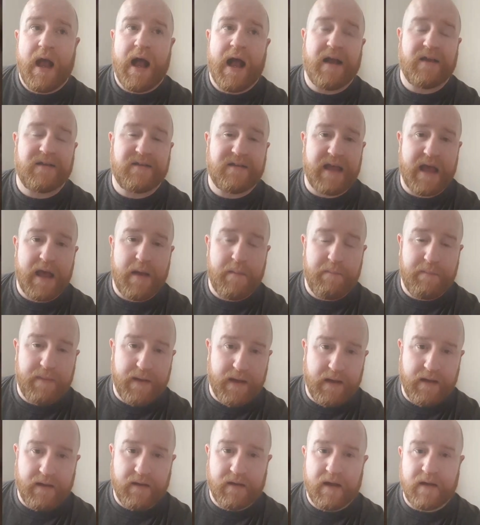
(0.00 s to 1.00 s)
Has there
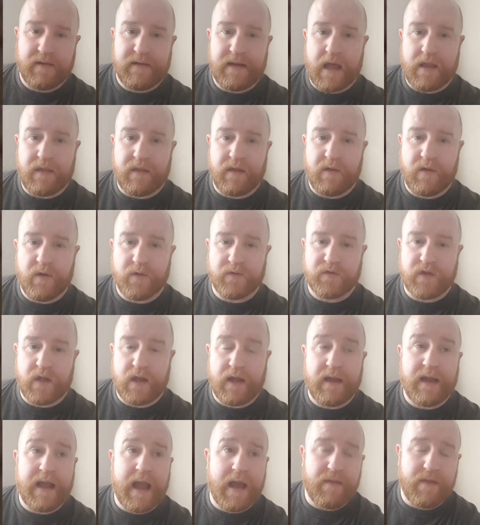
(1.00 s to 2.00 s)
been a death in
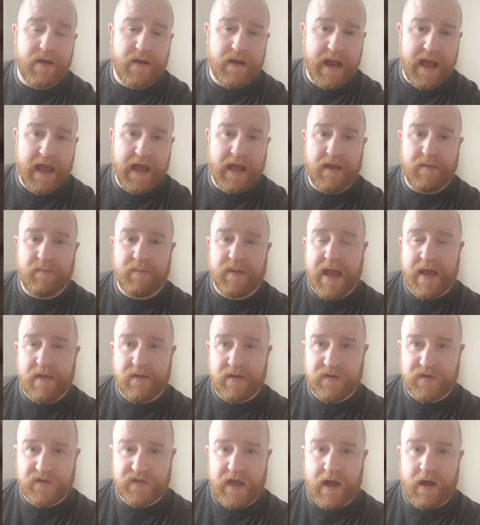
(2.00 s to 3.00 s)
custody? Get the name, get
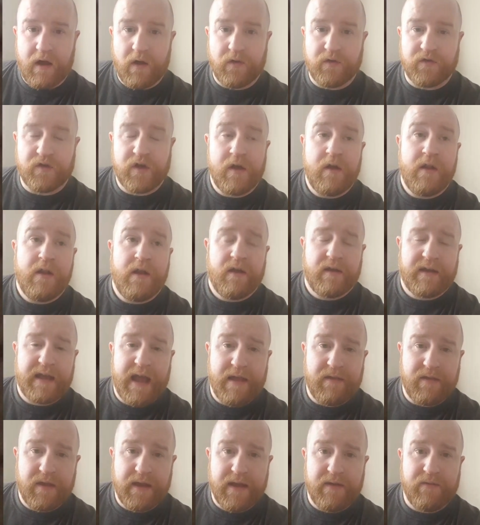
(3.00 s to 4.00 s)
the cells,
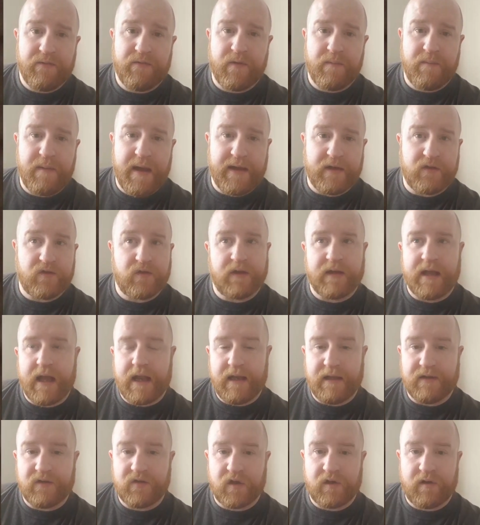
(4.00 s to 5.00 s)
get the information,
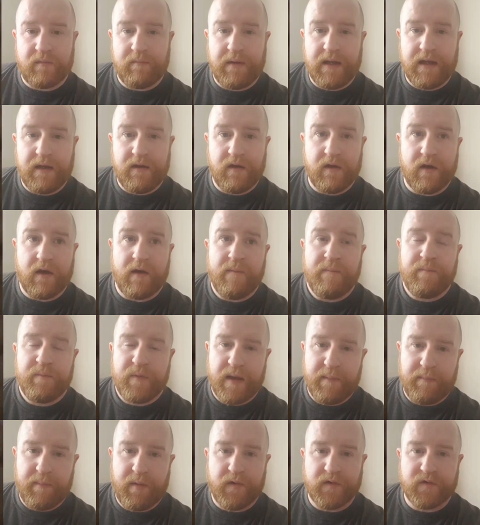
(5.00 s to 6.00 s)
get it to the media.
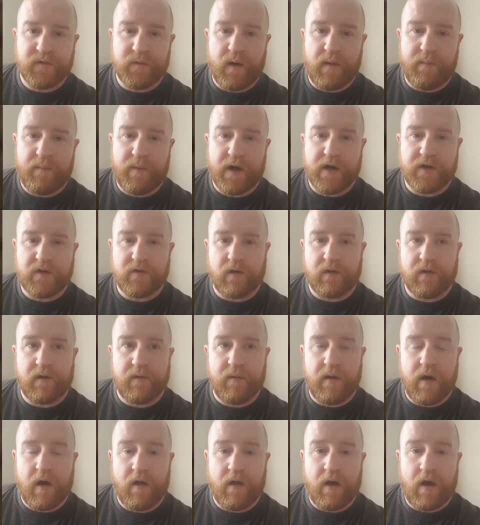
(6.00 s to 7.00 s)
It puts more pressure
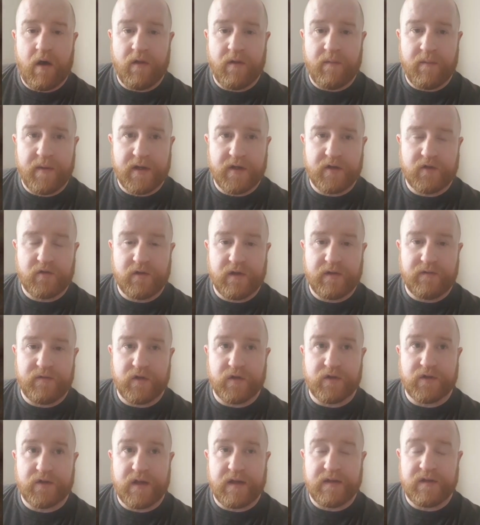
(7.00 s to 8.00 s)
on the Ministry of
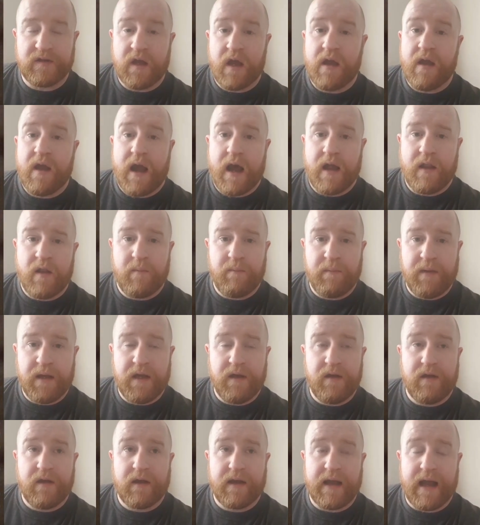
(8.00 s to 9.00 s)
Justice and the
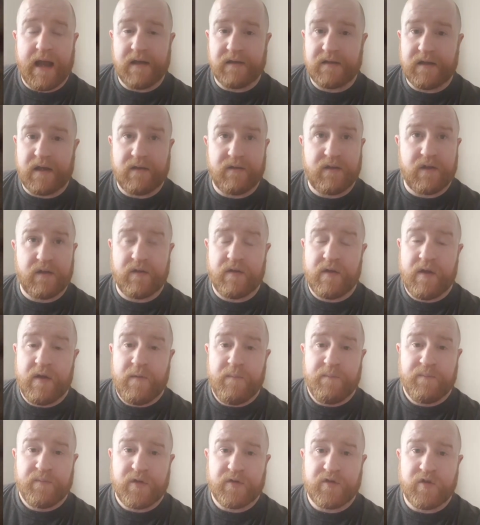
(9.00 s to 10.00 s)
media, guys.
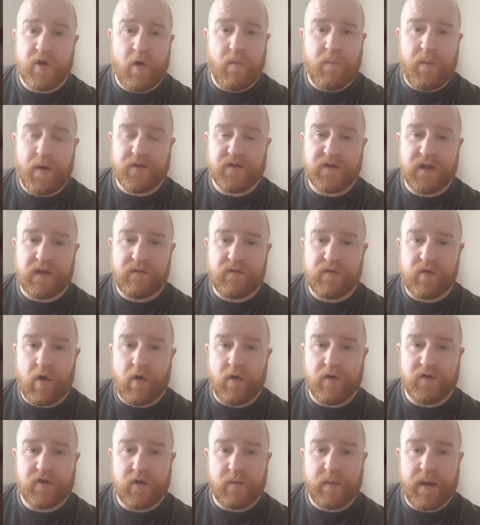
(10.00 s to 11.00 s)
There's no positive
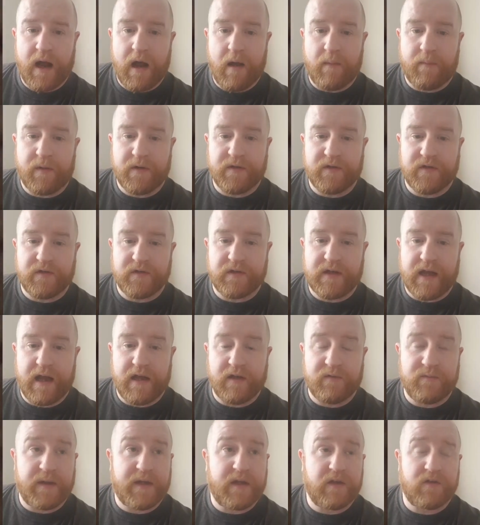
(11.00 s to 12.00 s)
stories coming out of prisons,
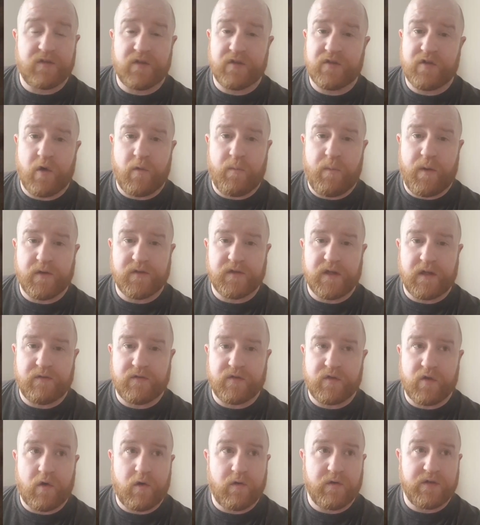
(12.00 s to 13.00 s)
guys, because there's no positive
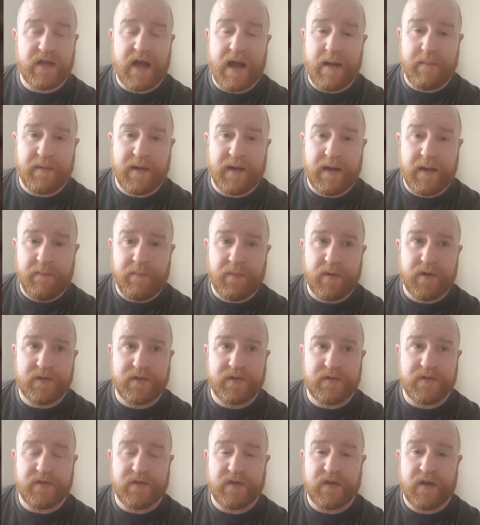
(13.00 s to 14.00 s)
stories happening in
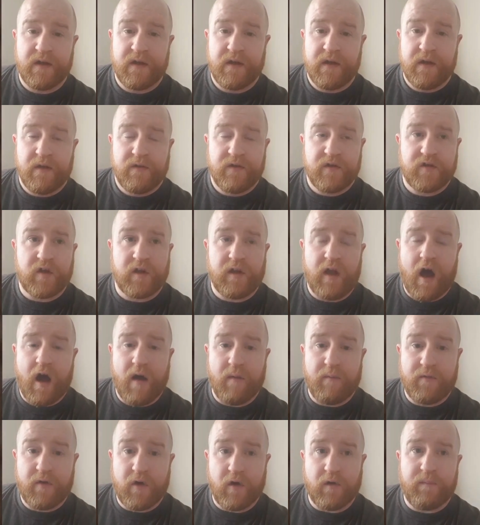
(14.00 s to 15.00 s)
prisons. There's a lot
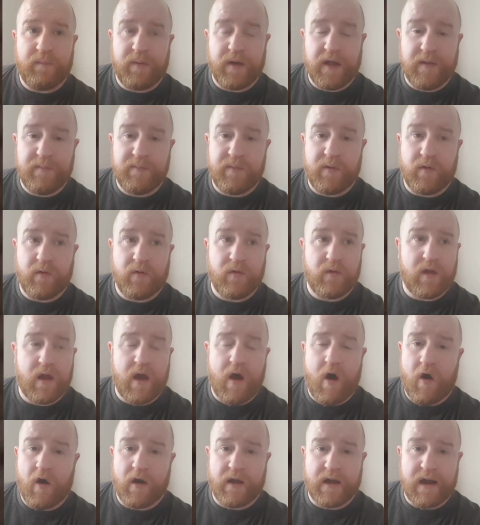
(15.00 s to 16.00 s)
of good people,
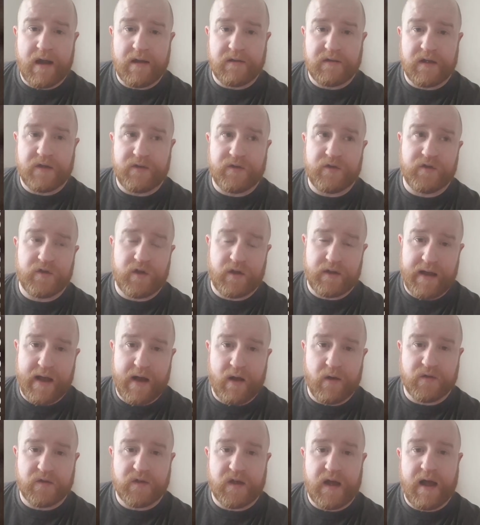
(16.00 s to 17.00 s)
organizations on the
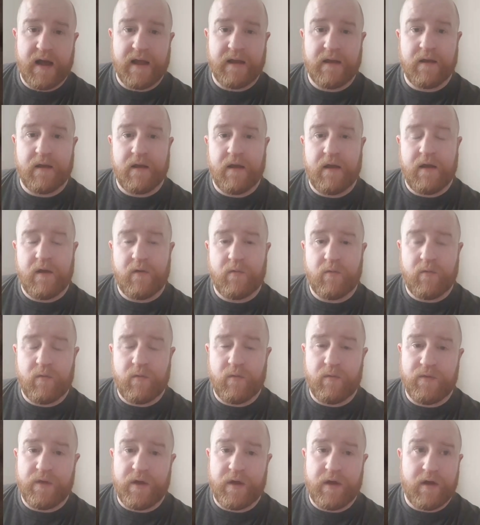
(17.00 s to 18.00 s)
outside
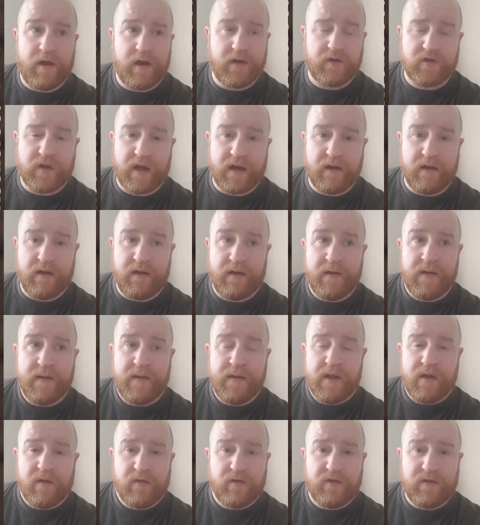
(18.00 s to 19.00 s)
that are trying to
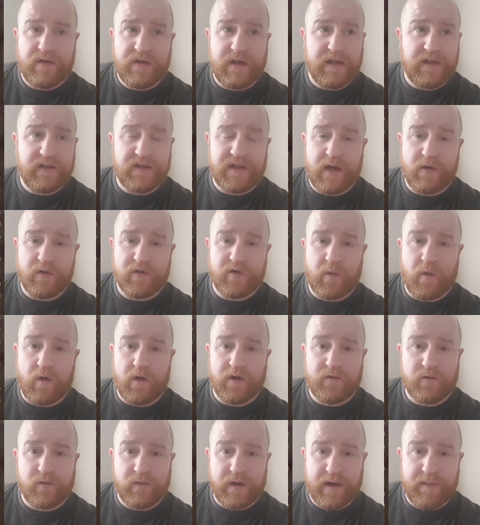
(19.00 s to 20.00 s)
detail
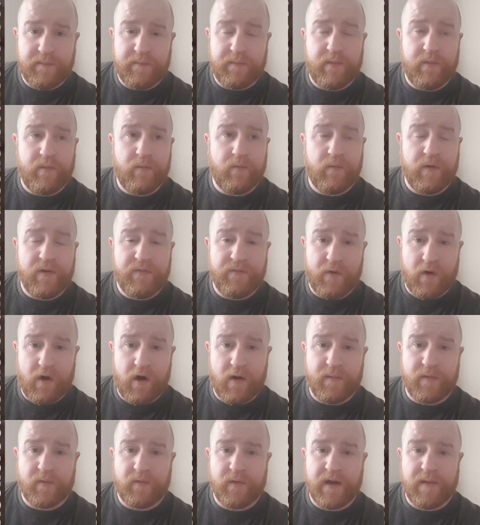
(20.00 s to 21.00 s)
towards
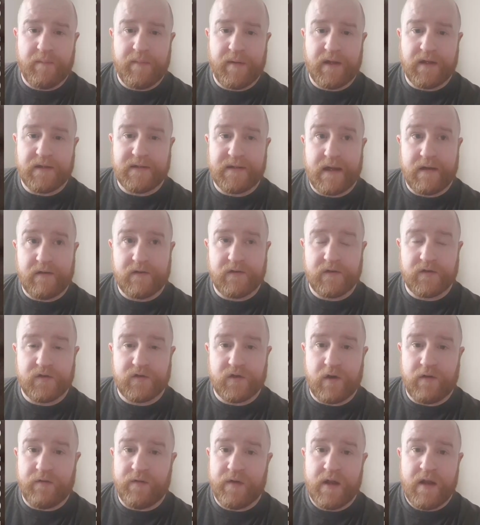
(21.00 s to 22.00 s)
reform and rehabilitation and
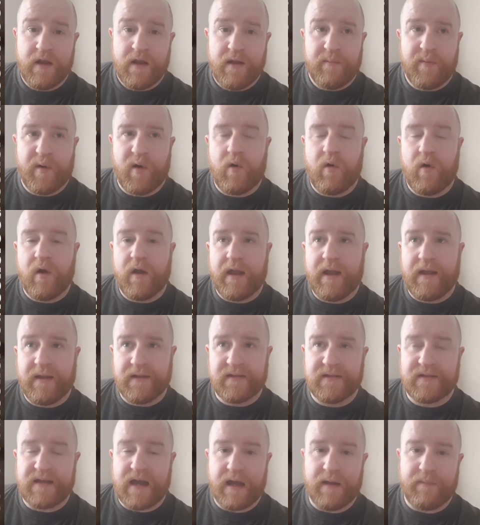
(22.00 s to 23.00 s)
stuff. But
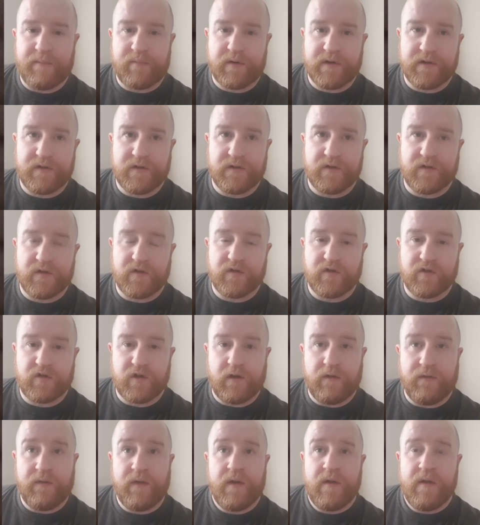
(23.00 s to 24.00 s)
inside prisons and
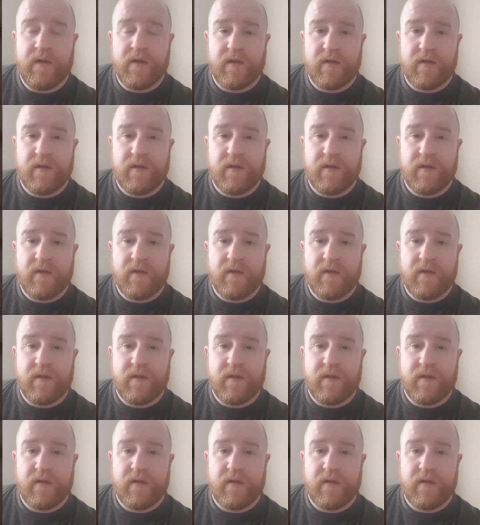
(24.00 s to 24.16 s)
stuff,